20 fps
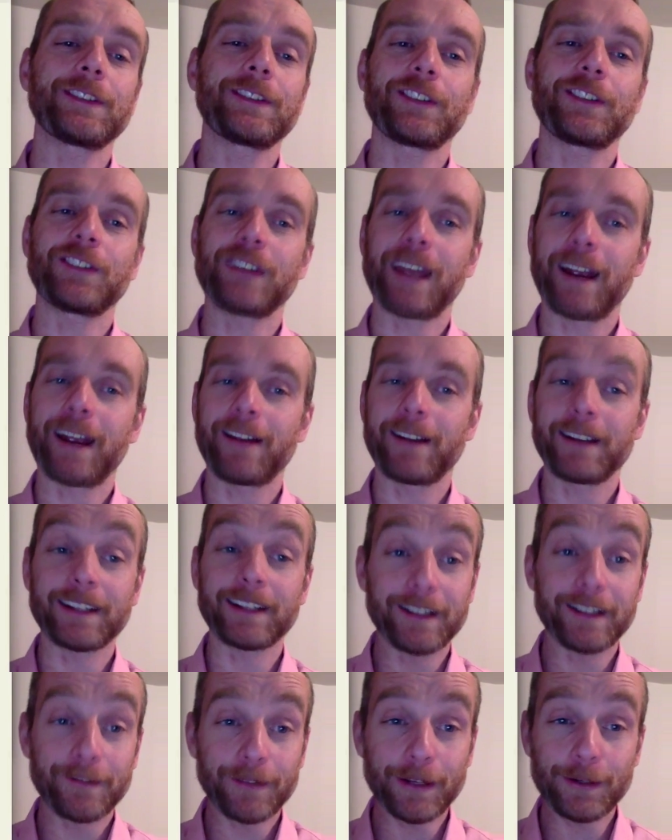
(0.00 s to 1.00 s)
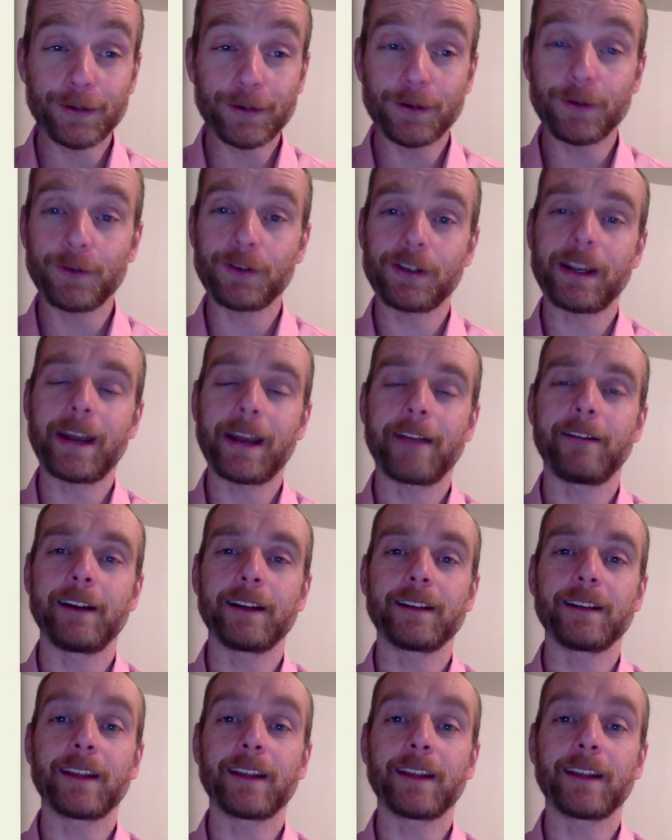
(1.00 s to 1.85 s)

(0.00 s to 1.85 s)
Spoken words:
to share it, and if they do share it,